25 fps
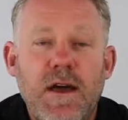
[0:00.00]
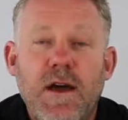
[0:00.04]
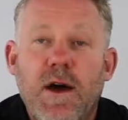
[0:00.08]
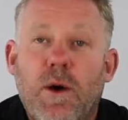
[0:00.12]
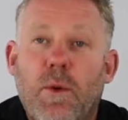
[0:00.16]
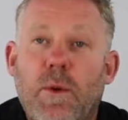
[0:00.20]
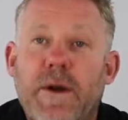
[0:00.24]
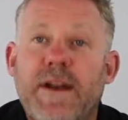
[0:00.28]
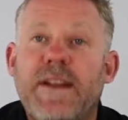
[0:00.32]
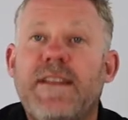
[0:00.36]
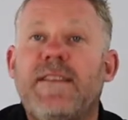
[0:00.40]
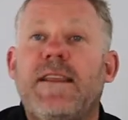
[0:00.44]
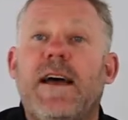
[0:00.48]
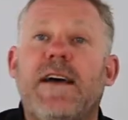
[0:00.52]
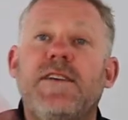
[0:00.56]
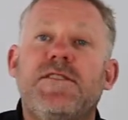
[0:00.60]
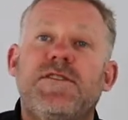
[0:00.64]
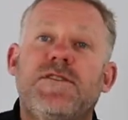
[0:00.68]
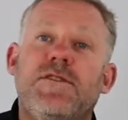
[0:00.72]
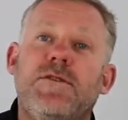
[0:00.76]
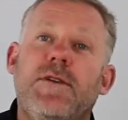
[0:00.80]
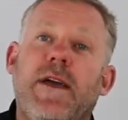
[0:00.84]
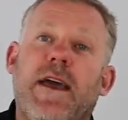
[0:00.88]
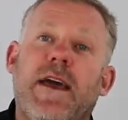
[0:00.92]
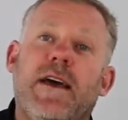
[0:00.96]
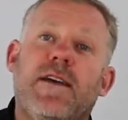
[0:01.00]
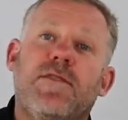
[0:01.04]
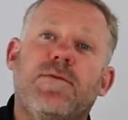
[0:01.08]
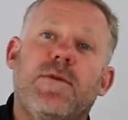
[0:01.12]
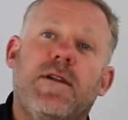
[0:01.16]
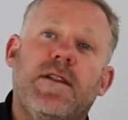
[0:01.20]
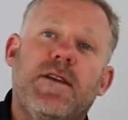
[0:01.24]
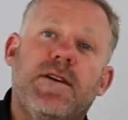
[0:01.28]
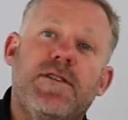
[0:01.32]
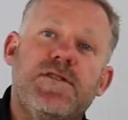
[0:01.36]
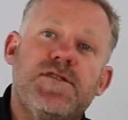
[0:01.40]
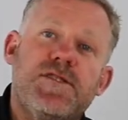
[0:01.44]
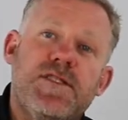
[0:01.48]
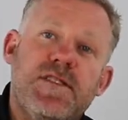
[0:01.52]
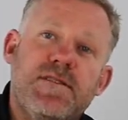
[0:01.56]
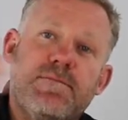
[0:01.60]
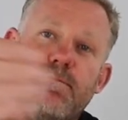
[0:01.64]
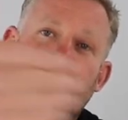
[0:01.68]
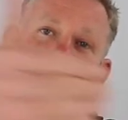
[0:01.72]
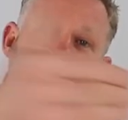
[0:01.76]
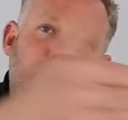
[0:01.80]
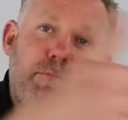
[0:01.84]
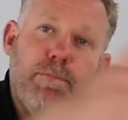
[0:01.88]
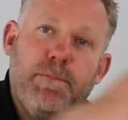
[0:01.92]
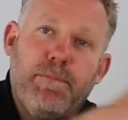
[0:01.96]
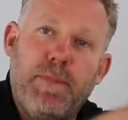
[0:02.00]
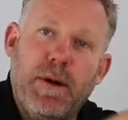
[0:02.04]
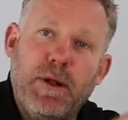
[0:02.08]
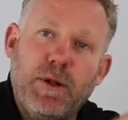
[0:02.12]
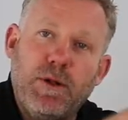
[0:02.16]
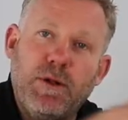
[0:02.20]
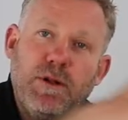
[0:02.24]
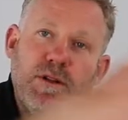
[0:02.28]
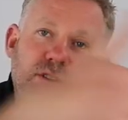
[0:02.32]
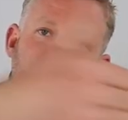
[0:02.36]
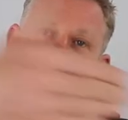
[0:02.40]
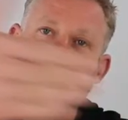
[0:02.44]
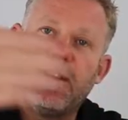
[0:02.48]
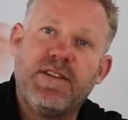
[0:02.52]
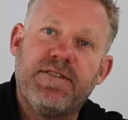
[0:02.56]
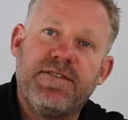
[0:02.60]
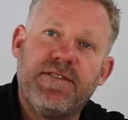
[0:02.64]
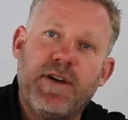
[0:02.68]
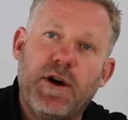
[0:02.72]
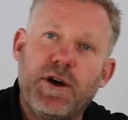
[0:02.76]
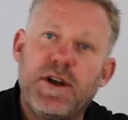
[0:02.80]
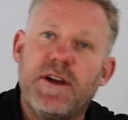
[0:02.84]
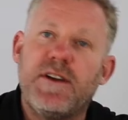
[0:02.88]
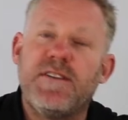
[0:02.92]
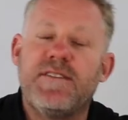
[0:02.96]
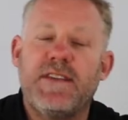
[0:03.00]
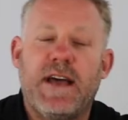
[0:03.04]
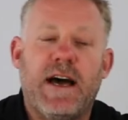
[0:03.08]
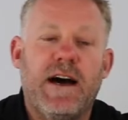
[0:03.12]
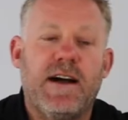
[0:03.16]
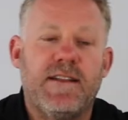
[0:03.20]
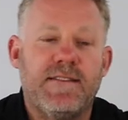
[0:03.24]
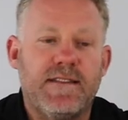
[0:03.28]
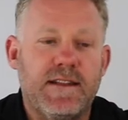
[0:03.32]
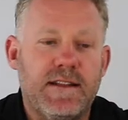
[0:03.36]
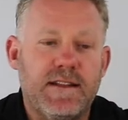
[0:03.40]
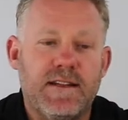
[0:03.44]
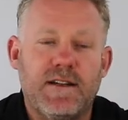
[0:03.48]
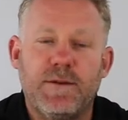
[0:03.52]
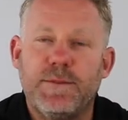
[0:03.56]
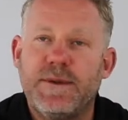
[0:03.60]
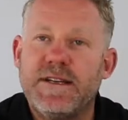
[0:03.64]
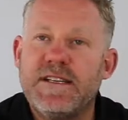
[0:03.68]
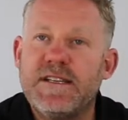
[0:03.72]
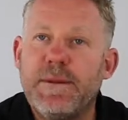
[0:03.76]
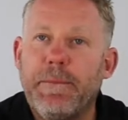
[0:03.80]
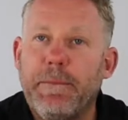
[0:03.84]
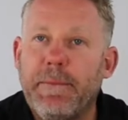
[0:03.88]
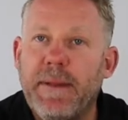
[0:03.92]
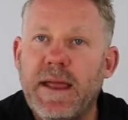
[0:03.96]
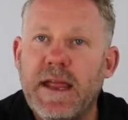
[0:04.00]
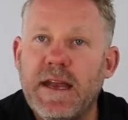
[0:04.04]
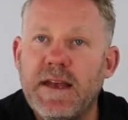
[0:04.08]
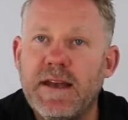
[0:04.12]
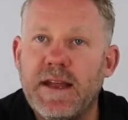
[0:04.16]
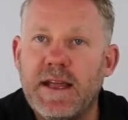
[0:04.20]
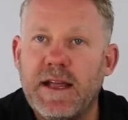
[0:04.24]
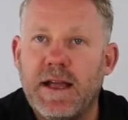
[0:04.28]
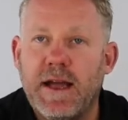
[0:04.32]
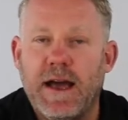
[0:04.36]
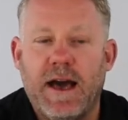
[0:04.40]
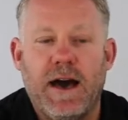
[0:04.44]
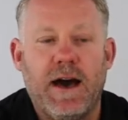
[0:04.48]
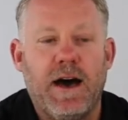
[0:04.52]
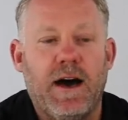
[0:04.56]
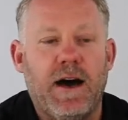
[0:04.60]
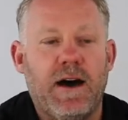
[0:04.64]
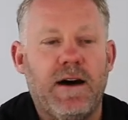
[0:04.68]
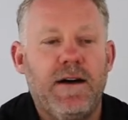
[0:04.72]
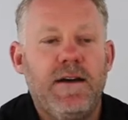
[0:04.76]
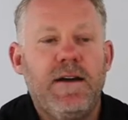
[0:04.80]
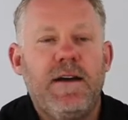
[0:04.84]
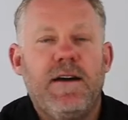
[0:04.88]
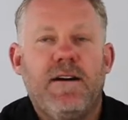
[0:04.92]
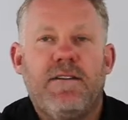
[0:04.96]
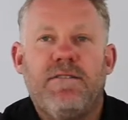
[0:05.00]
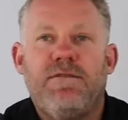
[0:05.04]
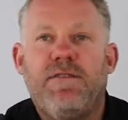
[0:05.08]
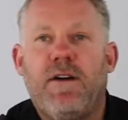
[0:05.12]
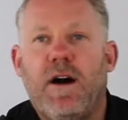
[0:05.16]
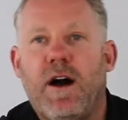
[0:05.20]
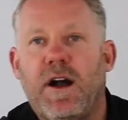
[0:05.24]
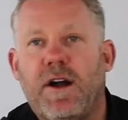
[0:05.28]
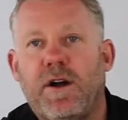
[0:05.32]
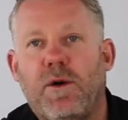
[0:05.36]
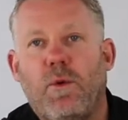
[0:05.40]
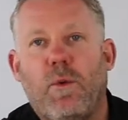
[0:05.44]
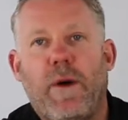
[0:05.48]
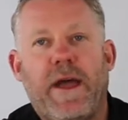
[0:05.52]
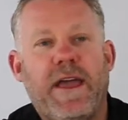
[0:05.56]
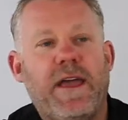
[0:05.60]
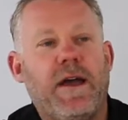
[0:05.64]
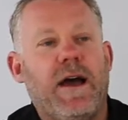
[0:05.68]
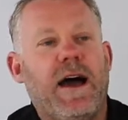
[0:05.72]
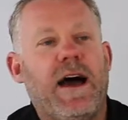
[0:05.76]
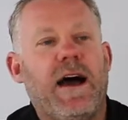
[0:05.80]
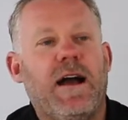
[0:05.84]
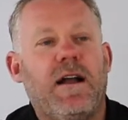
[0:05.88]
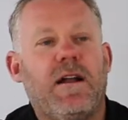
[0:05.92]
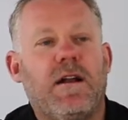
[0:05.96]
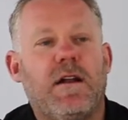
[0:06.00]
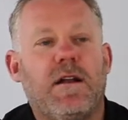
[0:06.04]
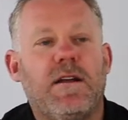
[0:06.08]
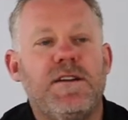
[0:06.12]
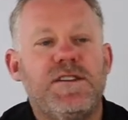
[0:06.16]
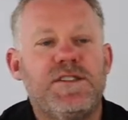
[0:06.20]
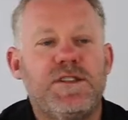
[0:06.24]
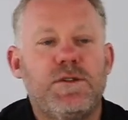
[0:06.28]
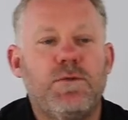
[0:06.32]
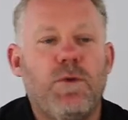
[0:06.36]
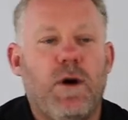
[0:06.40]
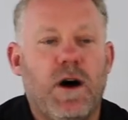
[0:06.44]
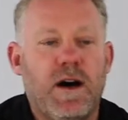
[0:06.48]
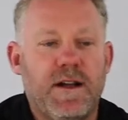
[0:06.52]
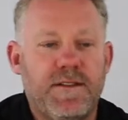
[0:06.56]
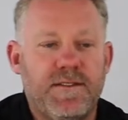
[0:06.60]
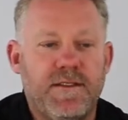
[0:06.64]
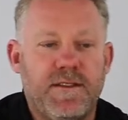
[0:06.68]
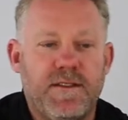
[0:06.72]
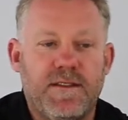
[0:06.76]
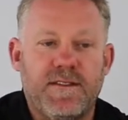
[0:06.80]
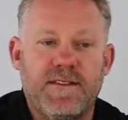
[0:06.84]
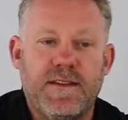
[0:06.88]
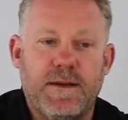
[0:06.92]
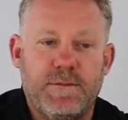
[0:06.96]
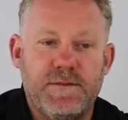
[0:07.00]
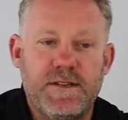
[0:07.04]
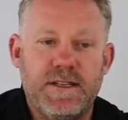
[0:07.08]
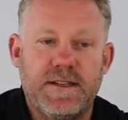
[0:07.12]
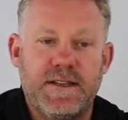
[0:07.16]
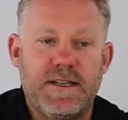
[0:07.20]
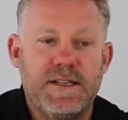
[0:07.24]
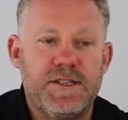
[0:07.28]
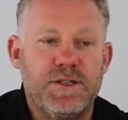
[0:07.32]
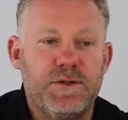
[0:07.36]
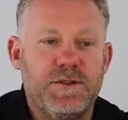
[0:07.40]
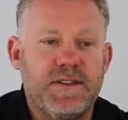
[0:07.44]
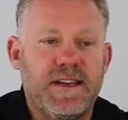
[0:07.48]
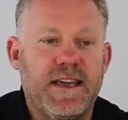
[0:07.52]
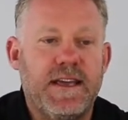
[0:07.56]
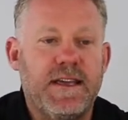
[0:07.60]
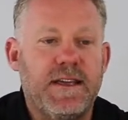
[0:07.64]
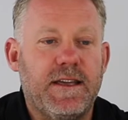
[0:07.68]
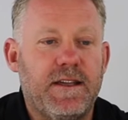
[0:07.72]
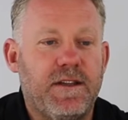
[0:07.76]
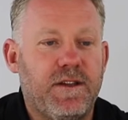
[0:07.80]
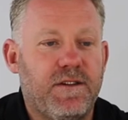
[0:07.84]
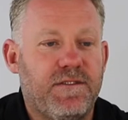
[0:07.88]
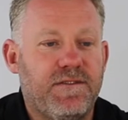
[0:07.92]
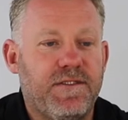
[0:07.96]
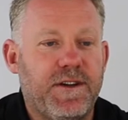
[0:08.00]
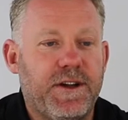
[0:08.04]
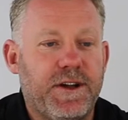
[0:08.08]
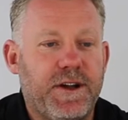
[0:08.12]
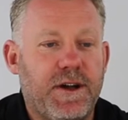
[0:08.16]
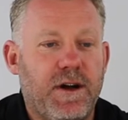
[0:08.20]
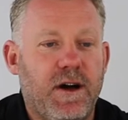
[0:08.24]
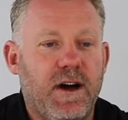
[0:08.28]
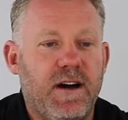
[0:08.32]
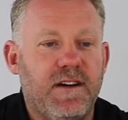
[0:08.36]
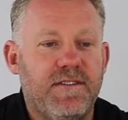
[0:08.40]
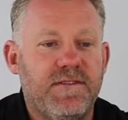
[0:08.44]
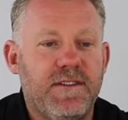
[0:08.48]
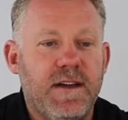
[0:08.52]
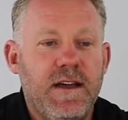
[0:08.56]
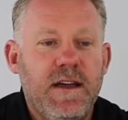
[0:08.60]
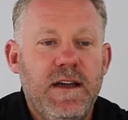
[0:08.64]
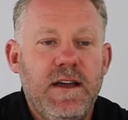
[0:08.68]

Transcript: What it does do as well though is just bulge the photos out a little bit, depending how far away or how close you are to the subject that you're taking your photo of.